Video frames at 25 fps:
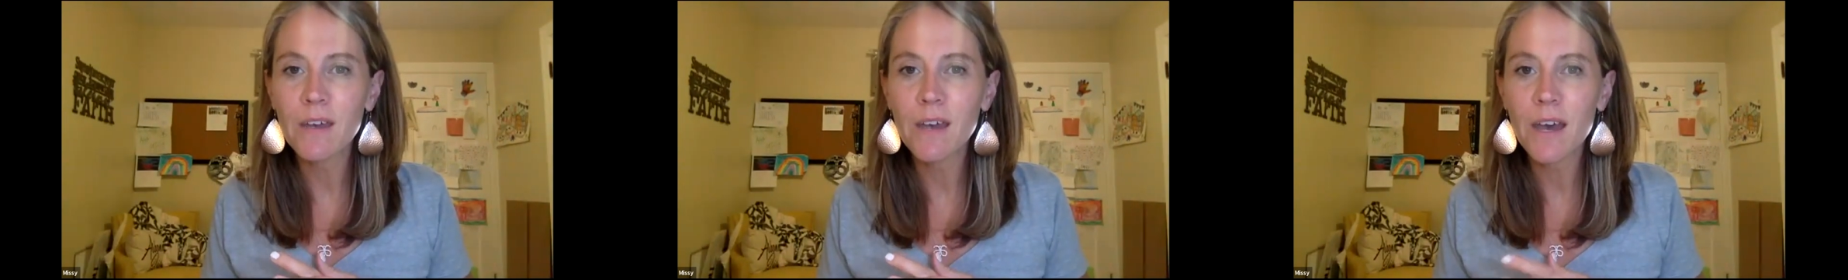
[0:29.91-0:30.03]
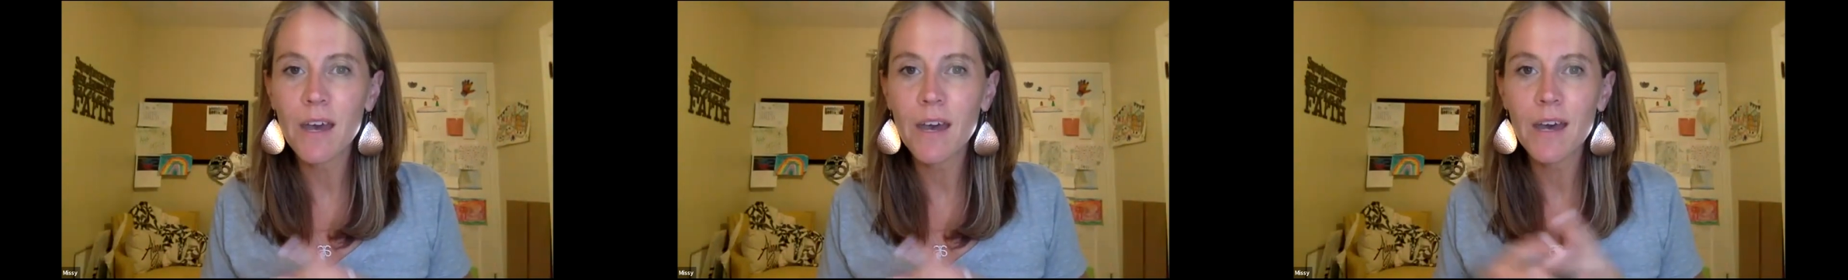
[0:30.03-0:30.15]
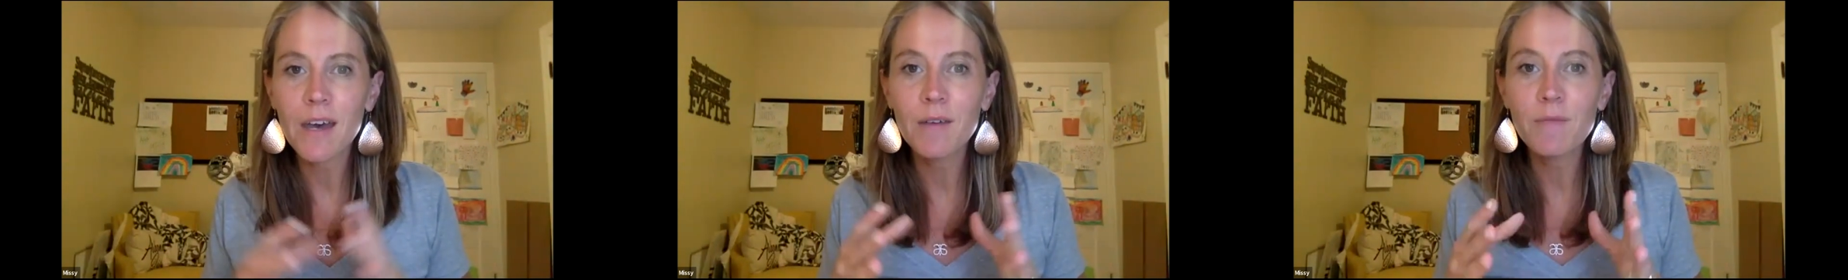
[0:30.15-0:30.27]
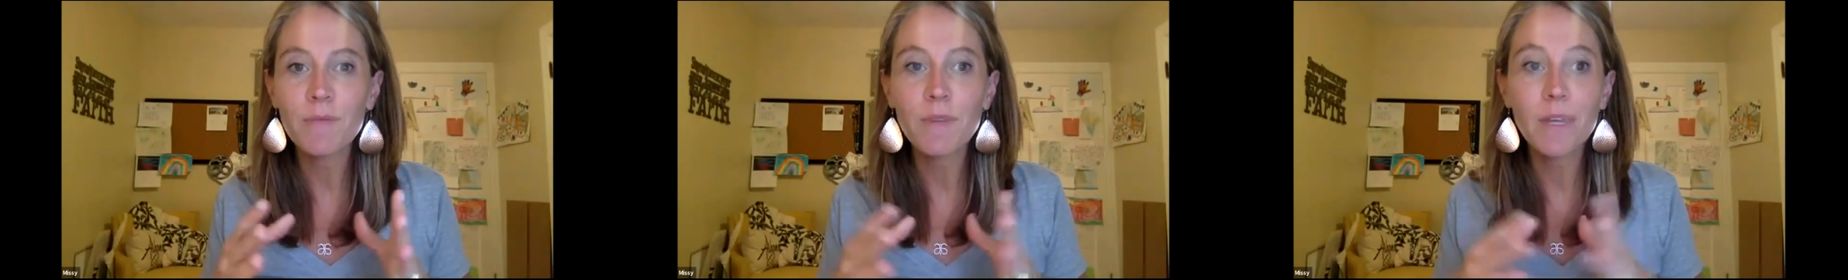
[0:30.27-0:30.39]

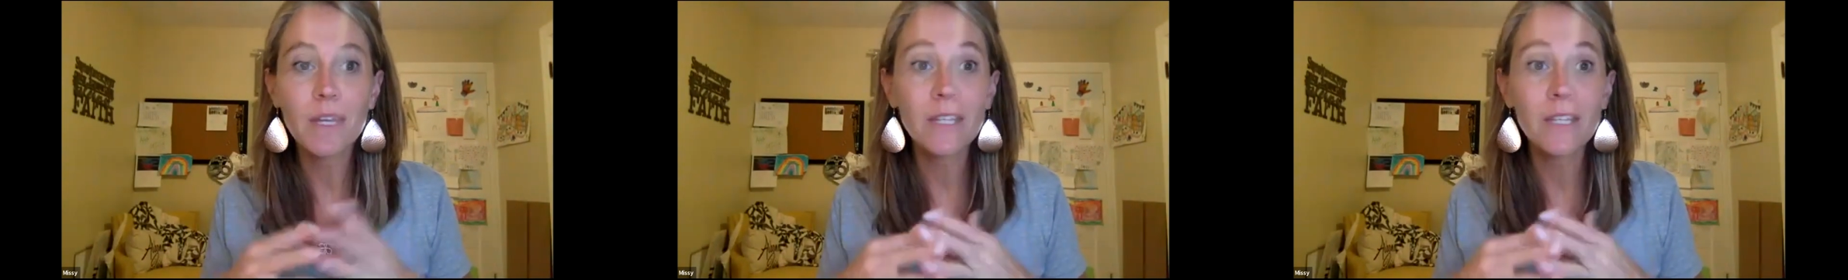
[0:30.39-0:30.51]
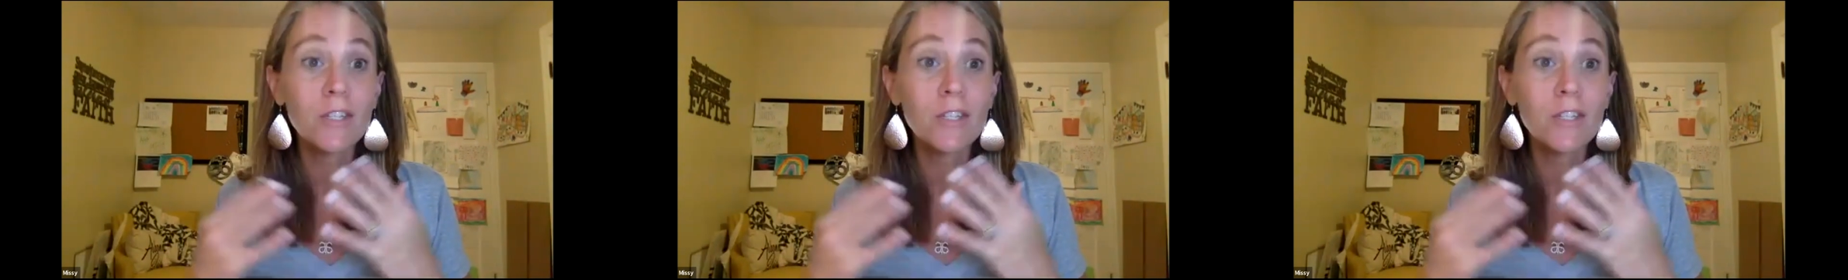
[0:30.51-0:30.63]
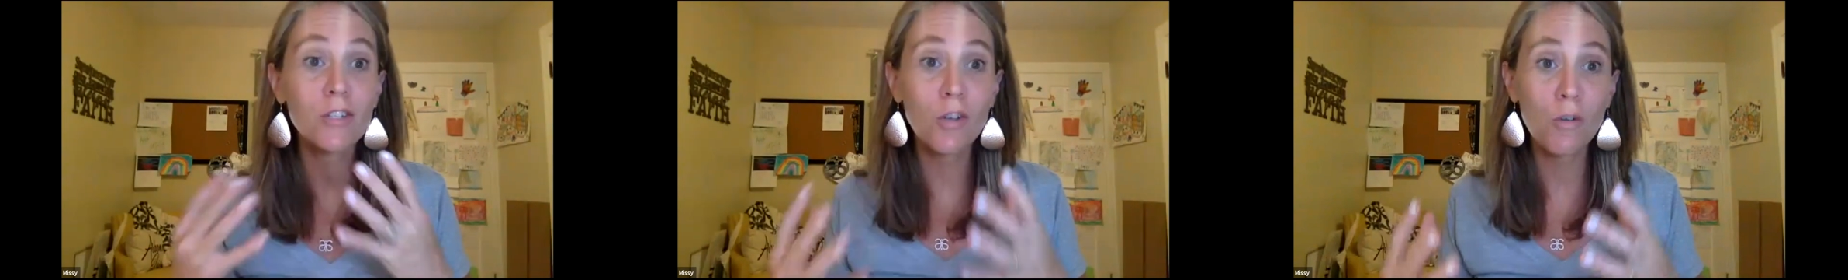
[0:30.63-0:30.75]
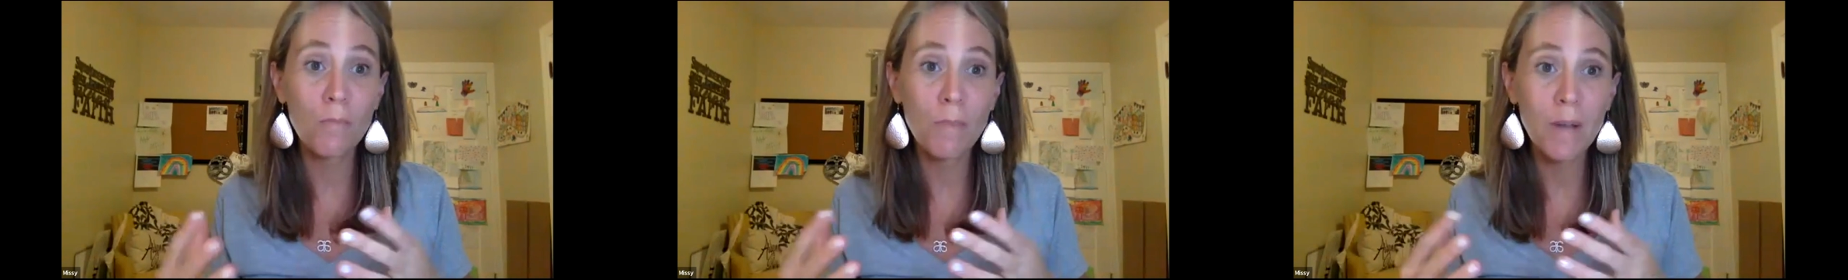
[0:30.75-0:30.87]
that
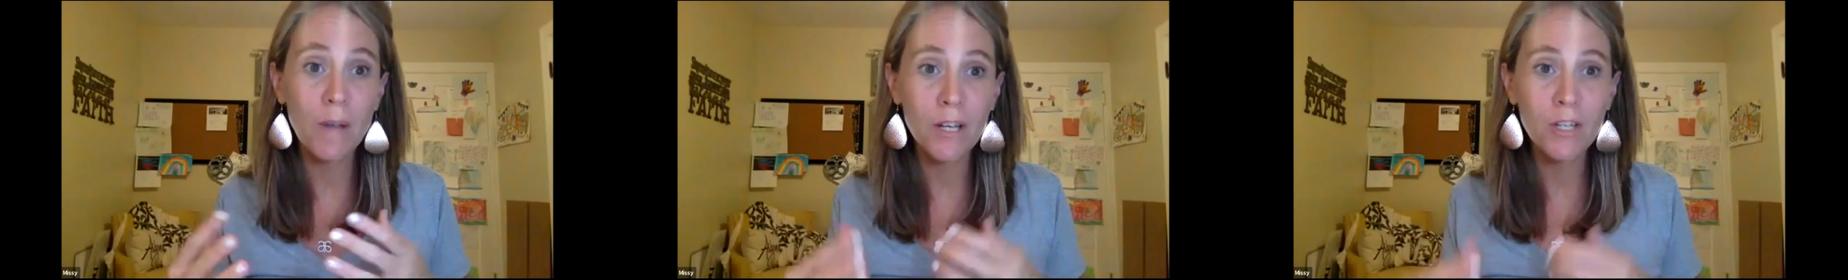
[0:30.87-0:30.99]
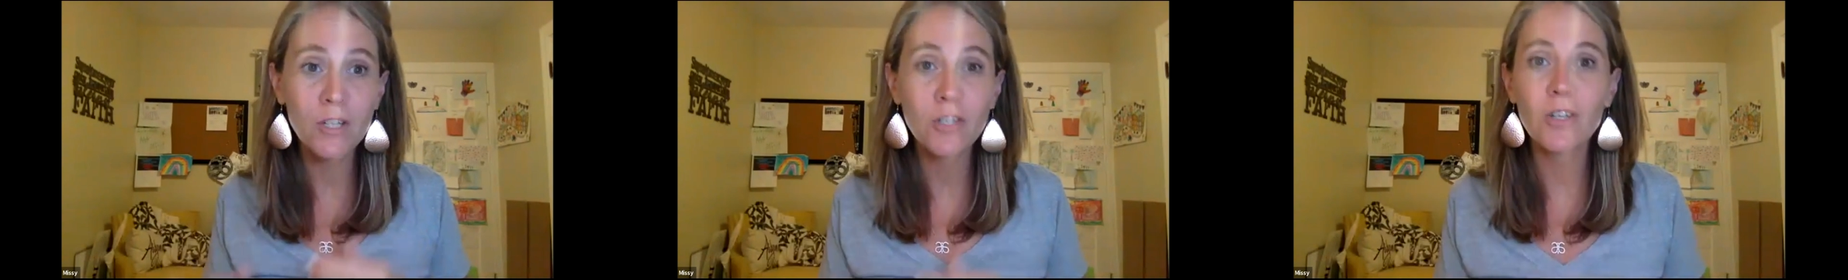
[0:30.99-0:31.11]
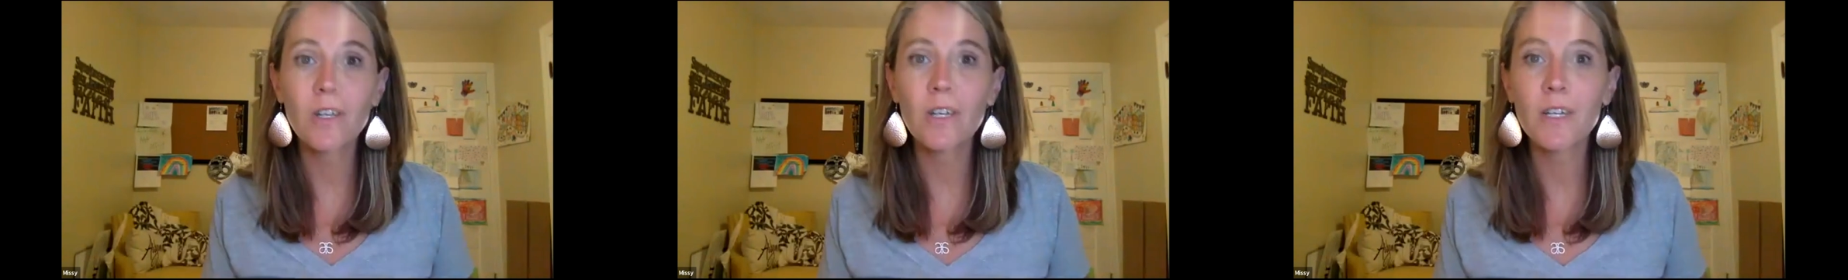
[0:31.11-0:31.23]
so much